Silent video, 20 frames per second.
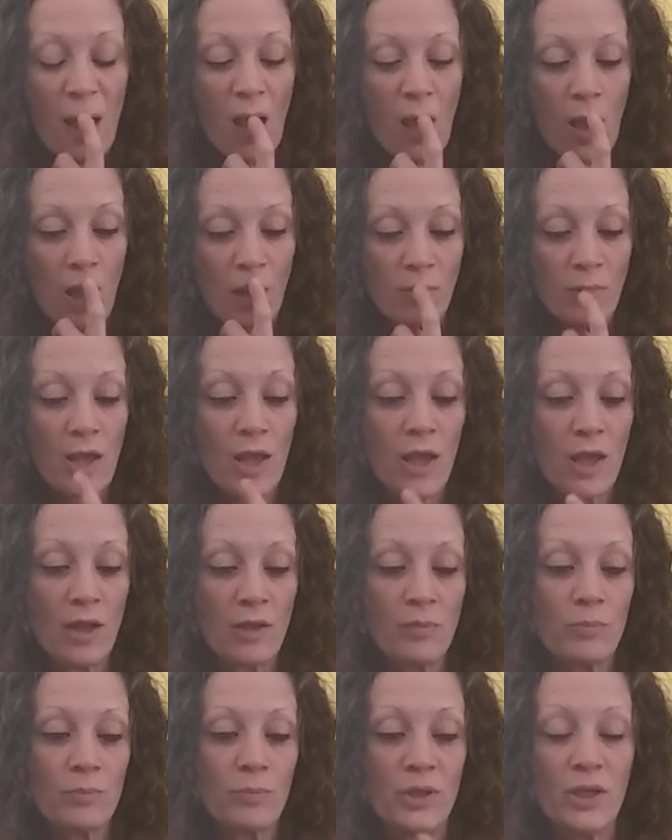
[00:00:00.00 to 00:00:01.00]
um, and
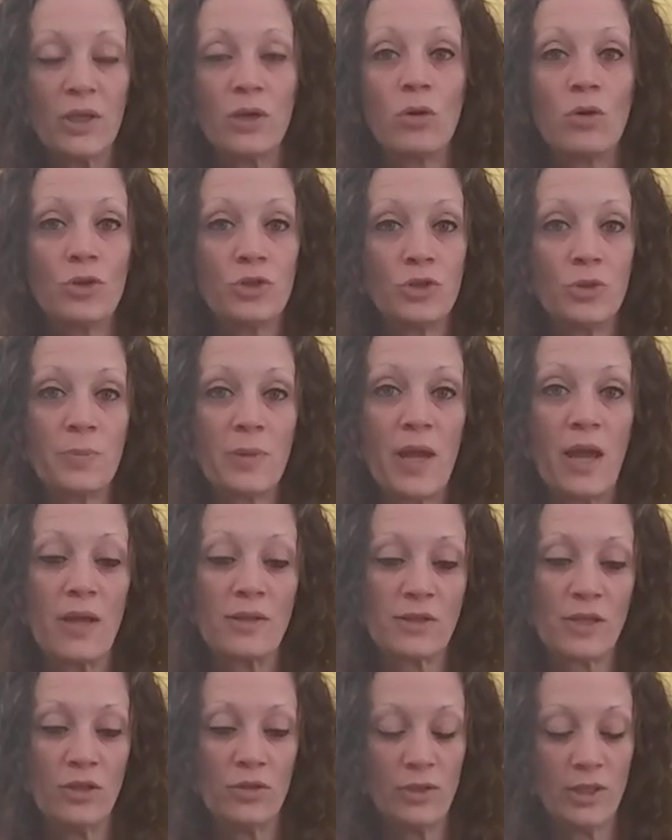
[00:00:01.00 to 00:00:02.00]
being on your path
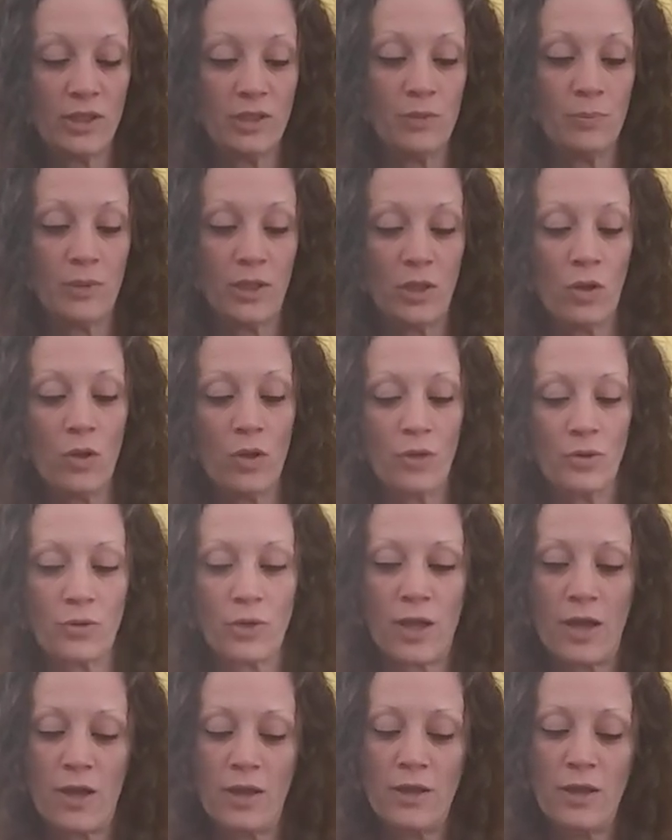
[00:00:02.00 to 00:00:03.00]
that you need to be on,
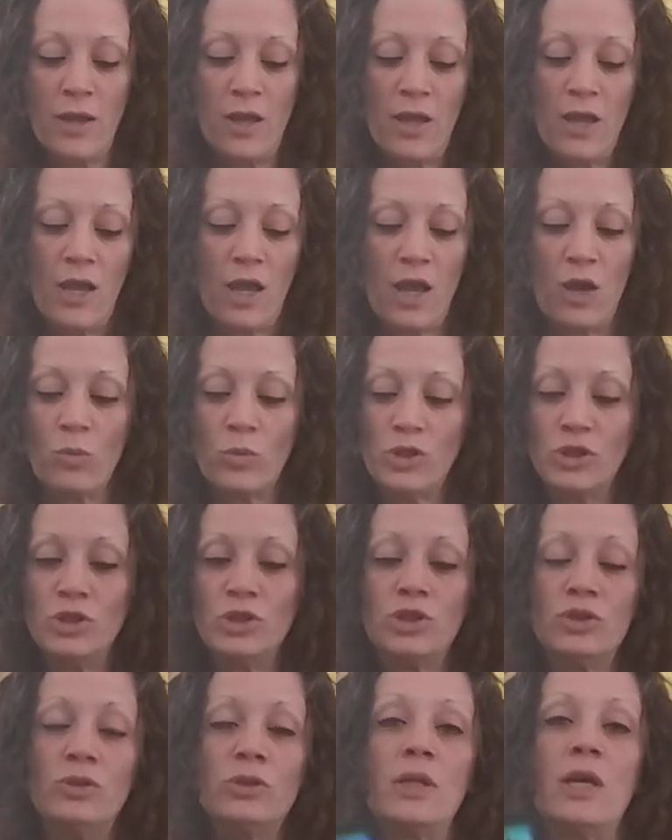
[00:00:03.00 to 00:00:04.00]
okay? And when you
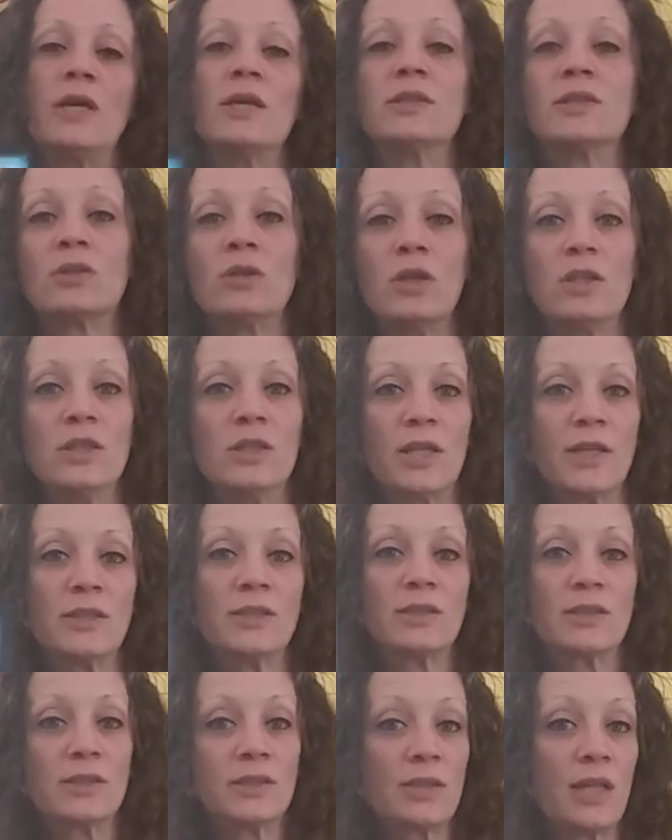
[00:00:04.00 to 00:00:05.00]
do that, it's going to be like
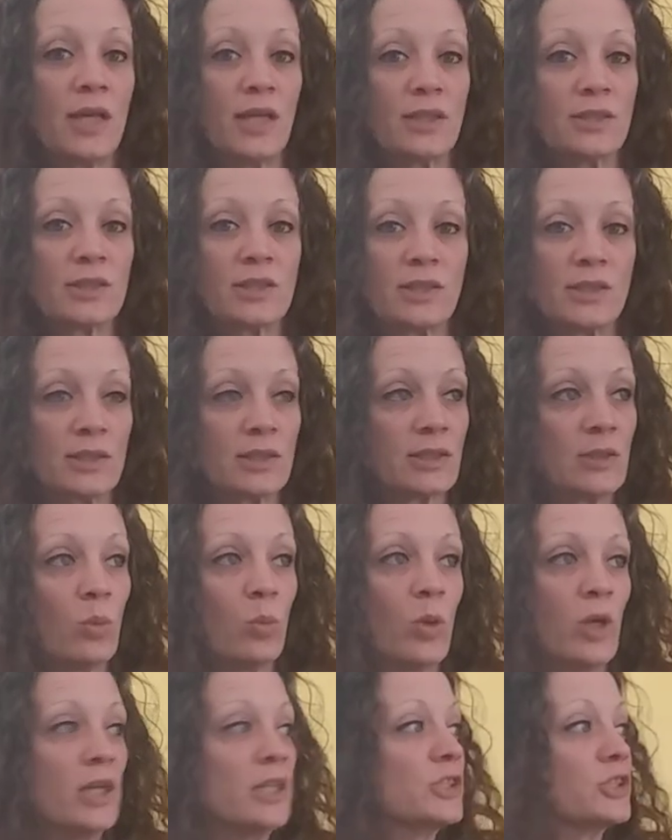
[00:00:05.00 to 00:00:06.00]
success. Six of
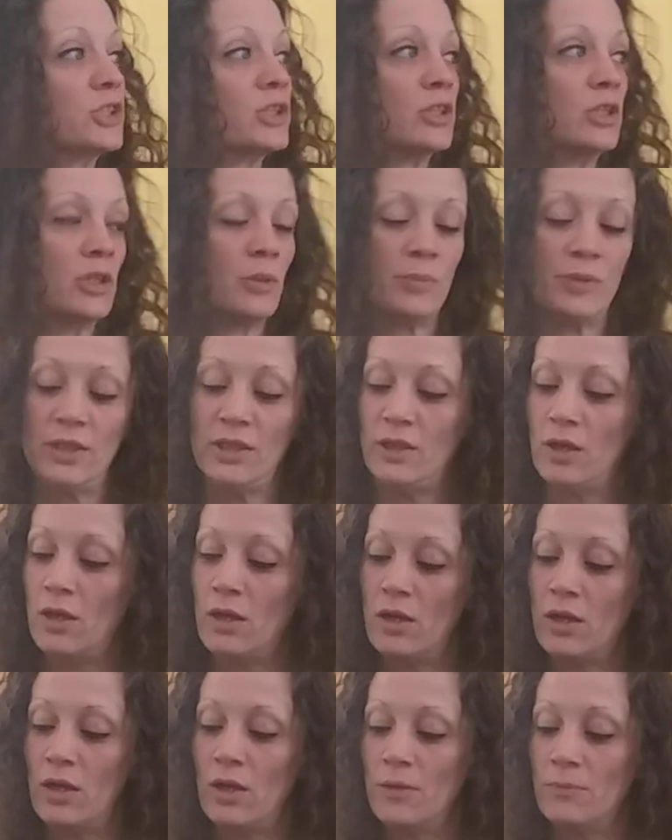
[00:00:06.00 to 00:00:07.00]
Wands. You're going to be...
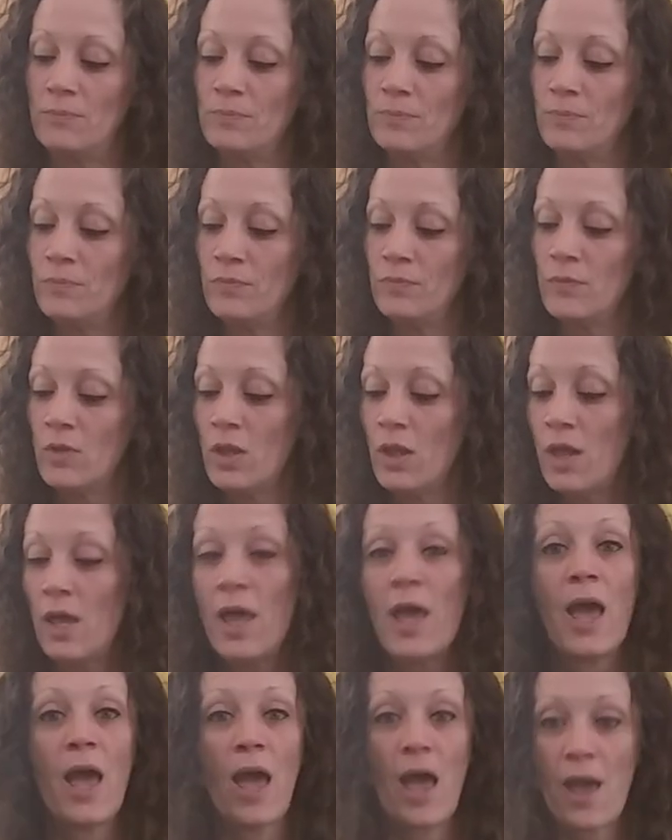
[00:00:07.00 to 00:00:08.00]
Um,
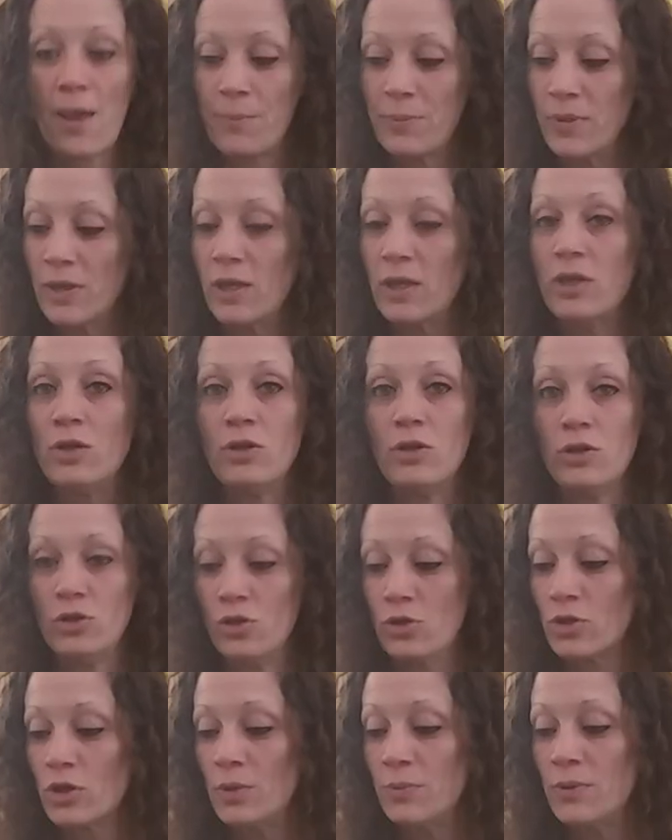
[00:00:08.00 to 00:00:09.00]
happy.
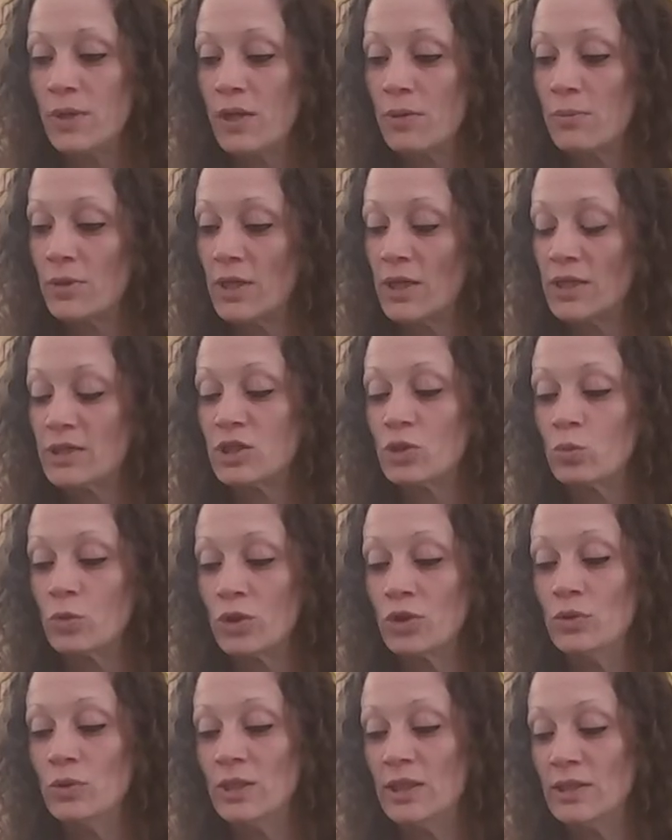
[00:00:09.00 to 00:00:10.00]
You're going to be able to get to where
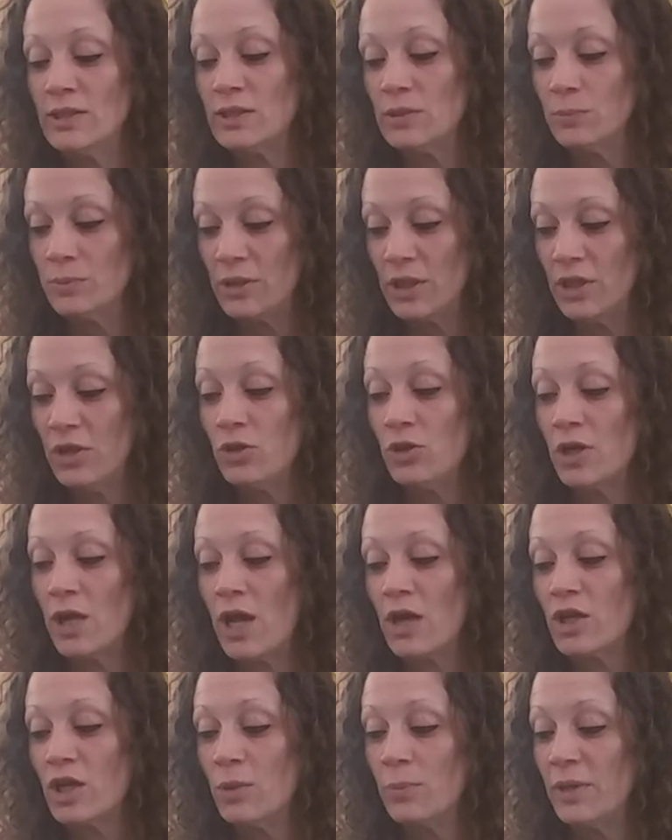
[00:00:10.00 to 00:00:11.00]
you need to be. You're
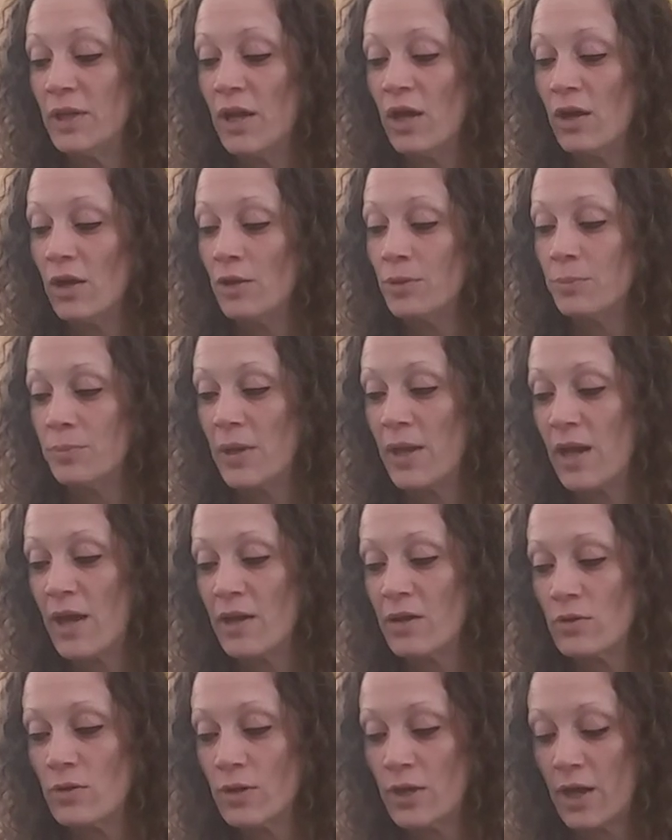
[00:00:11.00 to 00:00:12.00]
not going to be held
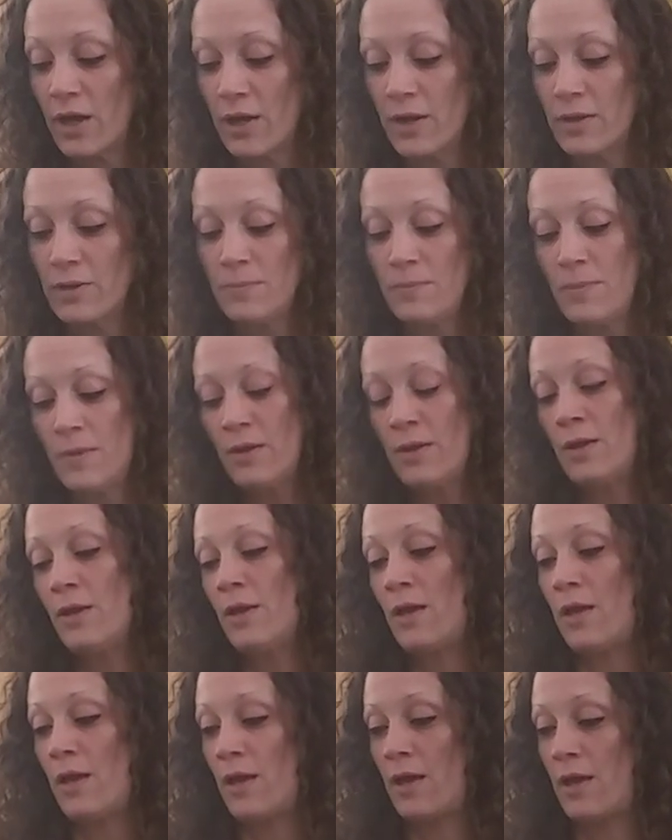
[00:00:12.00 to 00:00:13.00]
back, okay?
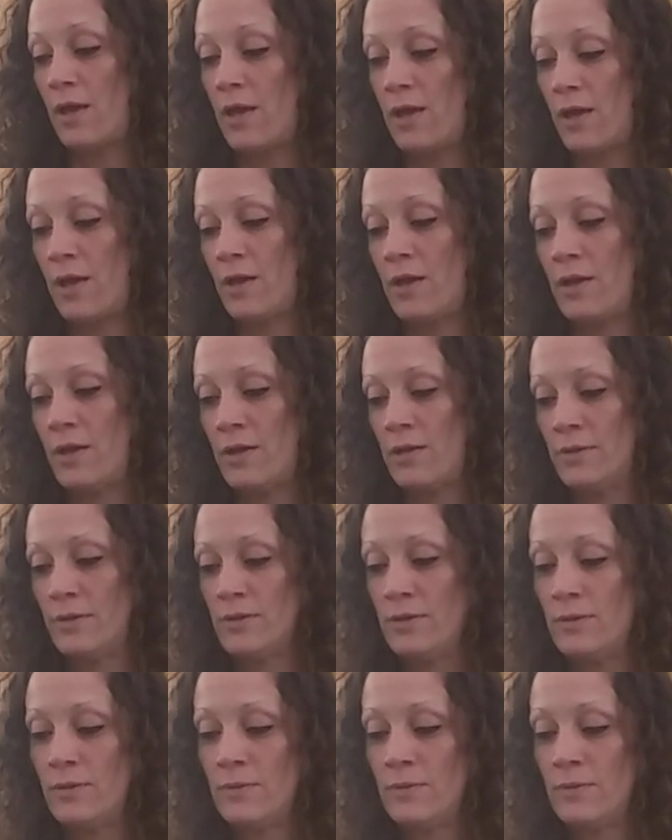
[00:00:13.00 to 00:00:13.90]
And,